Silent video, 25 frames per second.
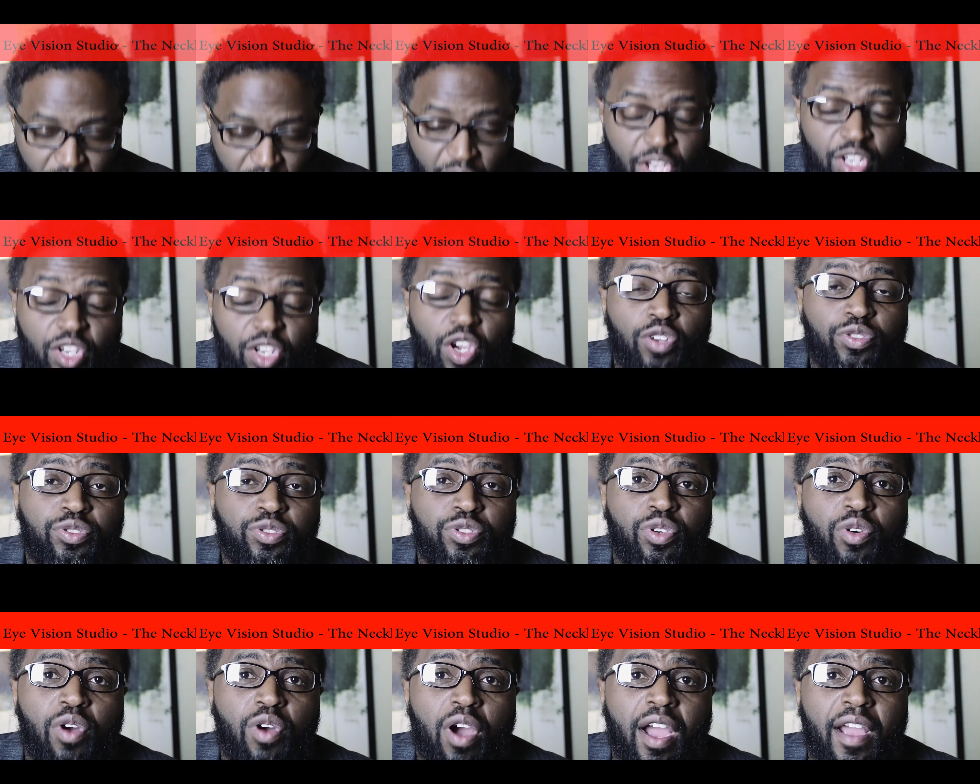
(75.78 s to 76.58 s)
go
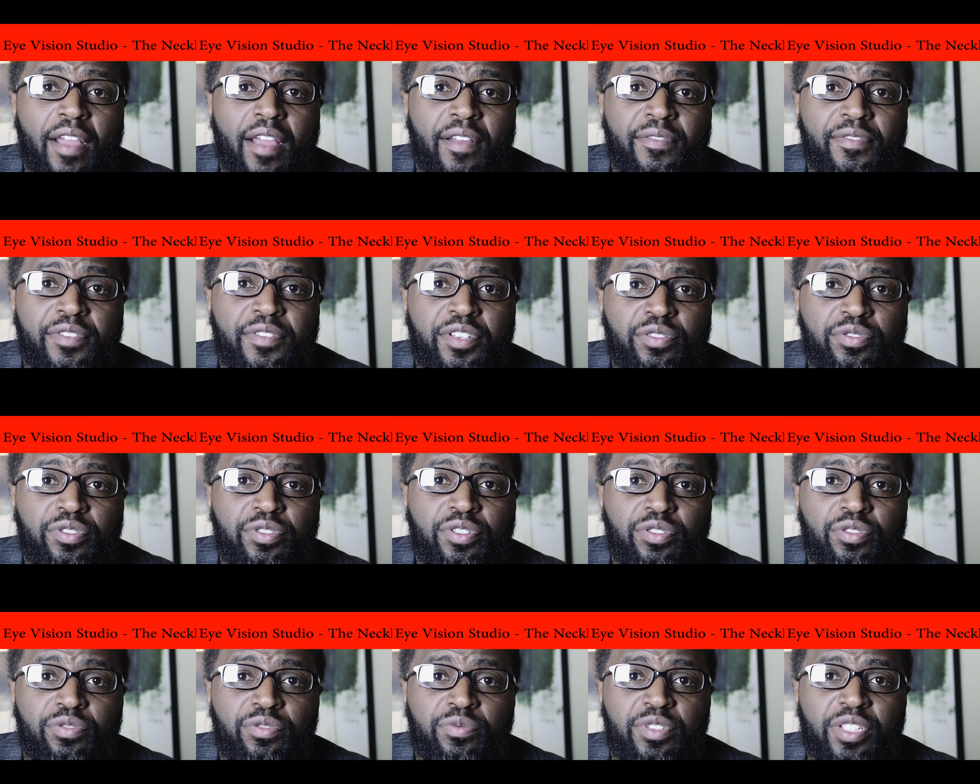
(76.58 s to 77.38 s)
to our
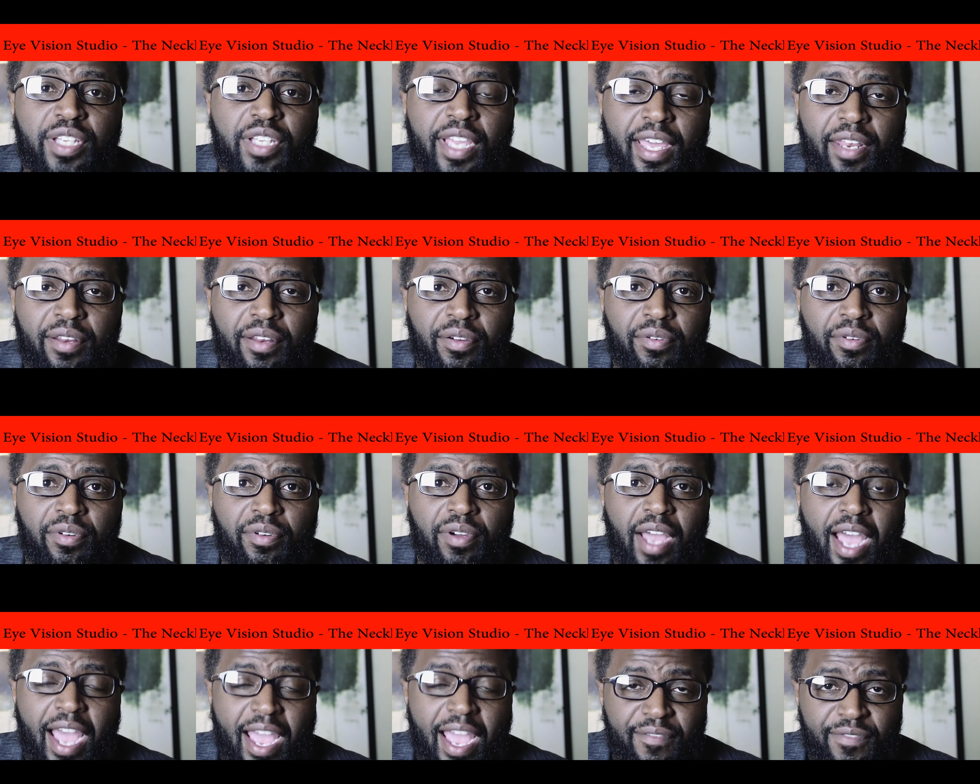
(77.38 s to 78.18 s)
YouTube channel,
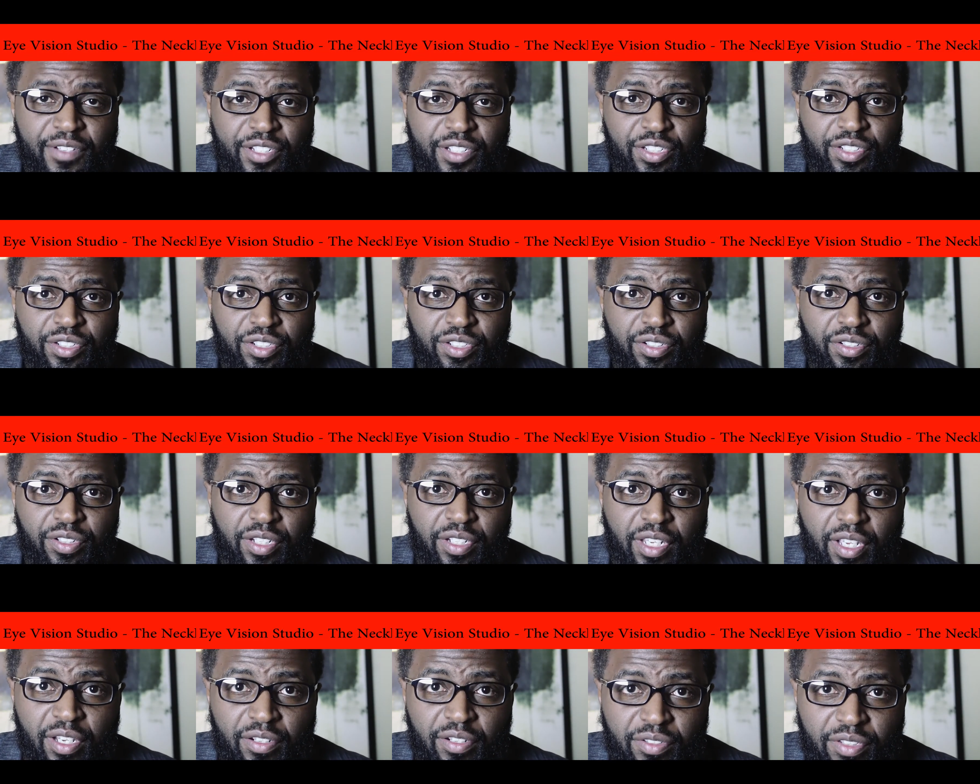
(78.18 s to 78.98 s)
iVision
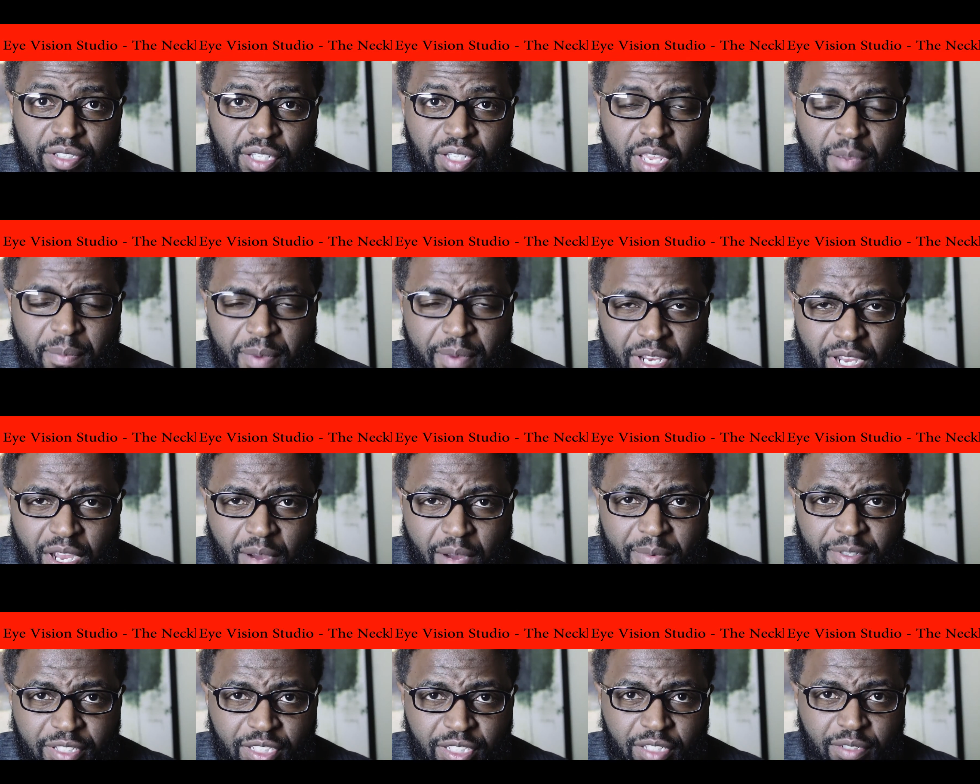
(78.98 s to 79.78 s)
Studios, and become a
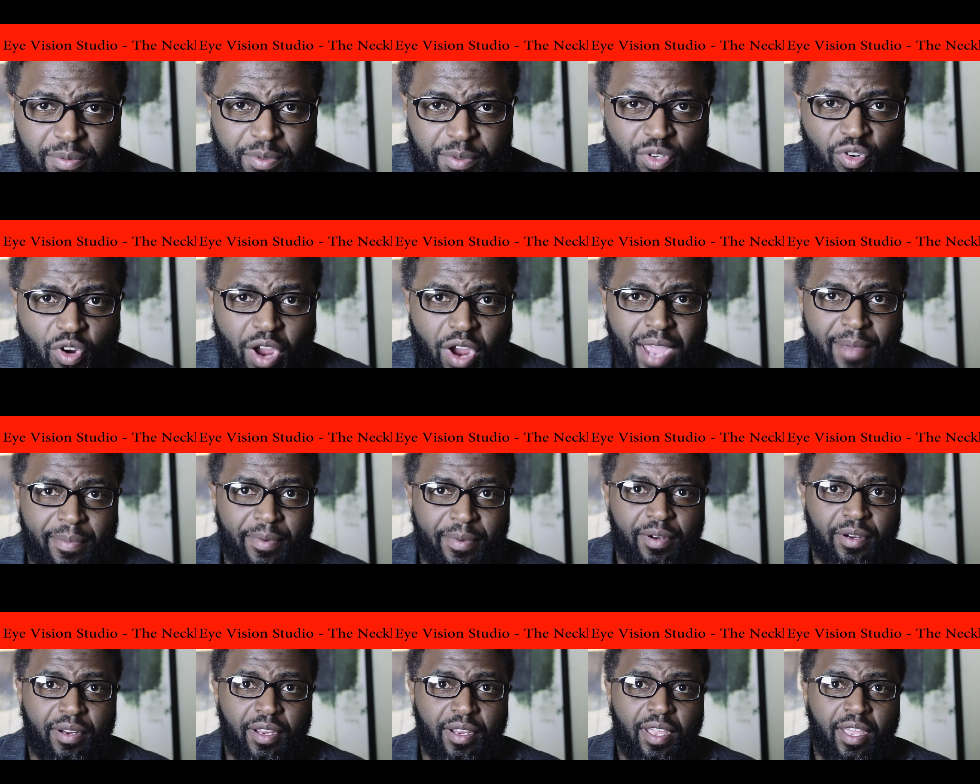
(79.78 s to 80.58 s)

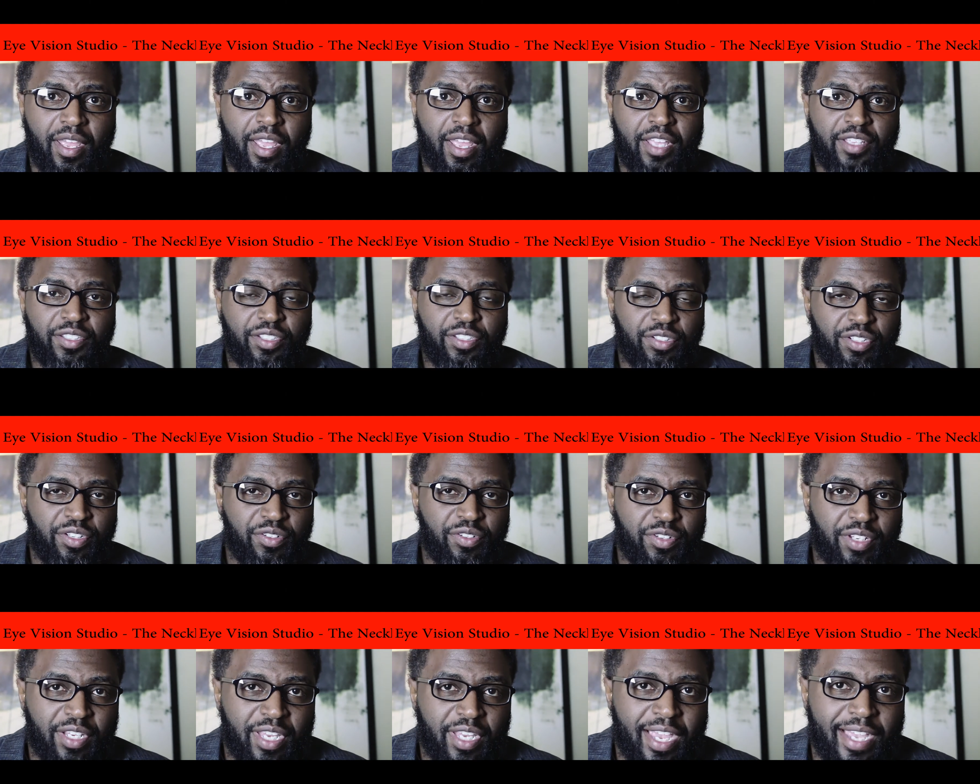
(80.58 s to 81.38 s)
subscriber so you
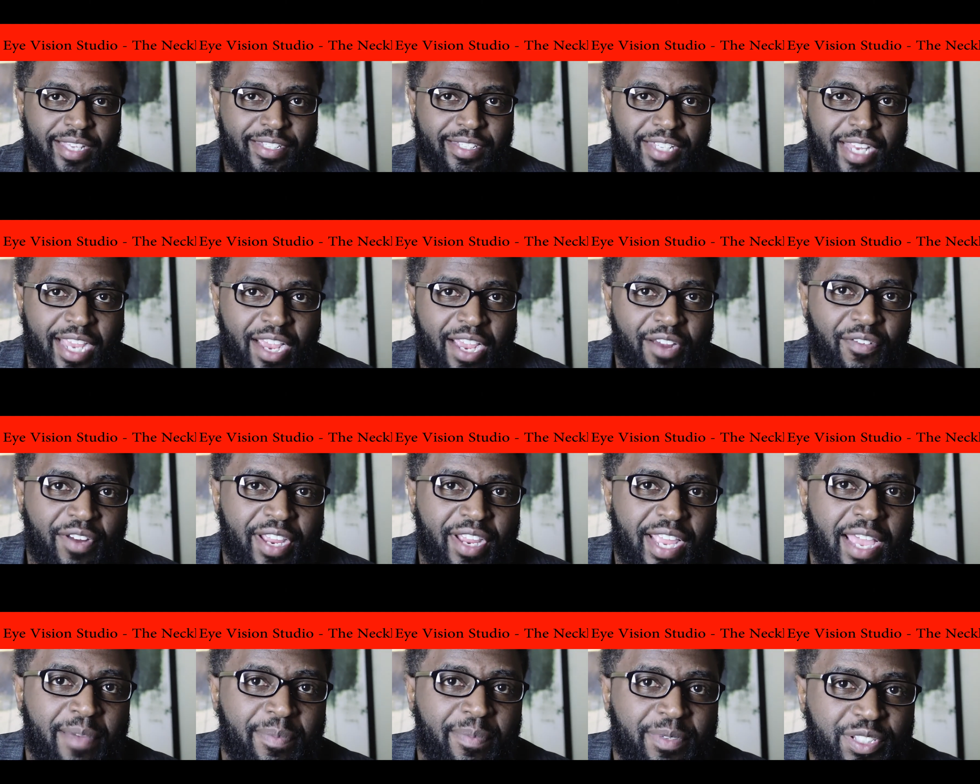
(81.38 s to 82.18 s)
can catch every
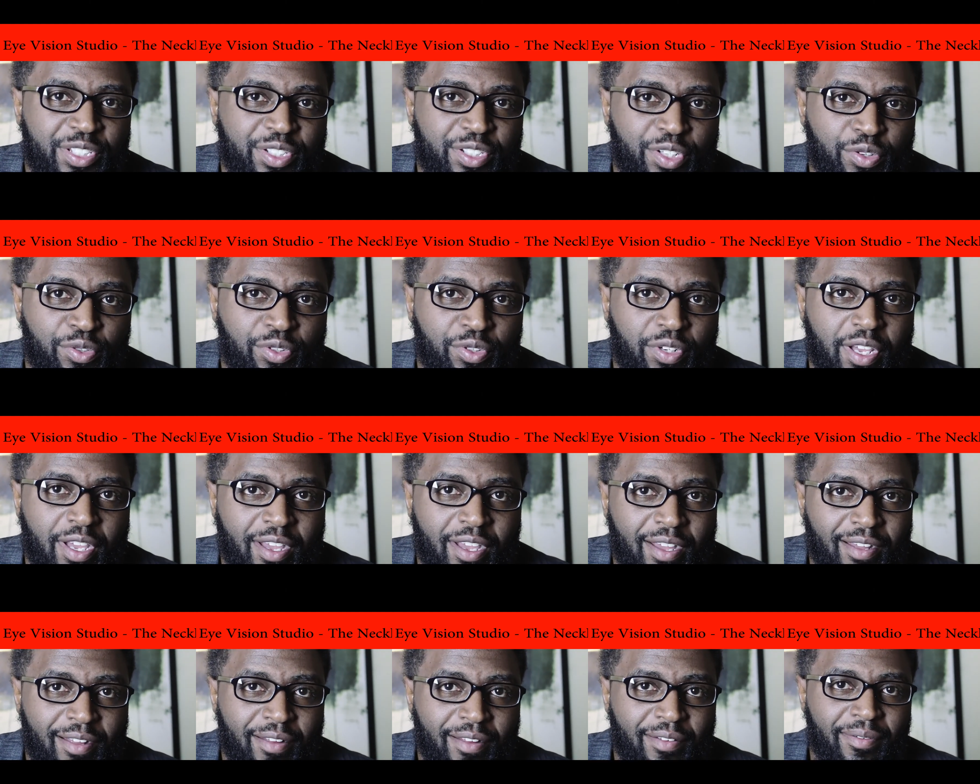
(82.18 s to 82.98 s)
episode
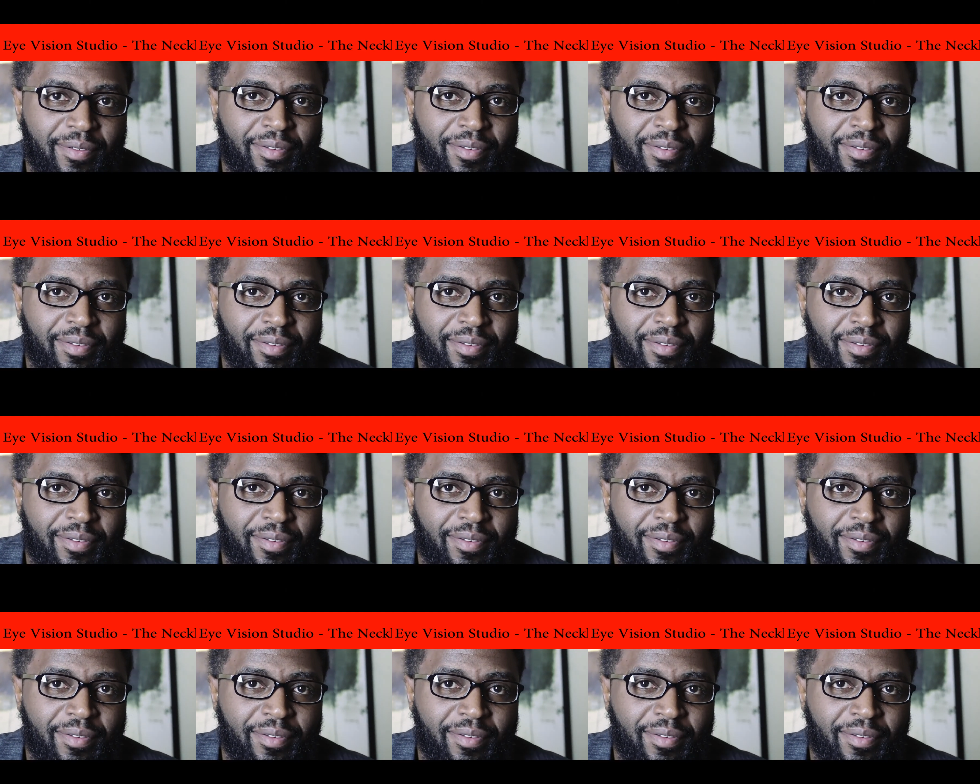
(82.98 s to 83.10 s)
of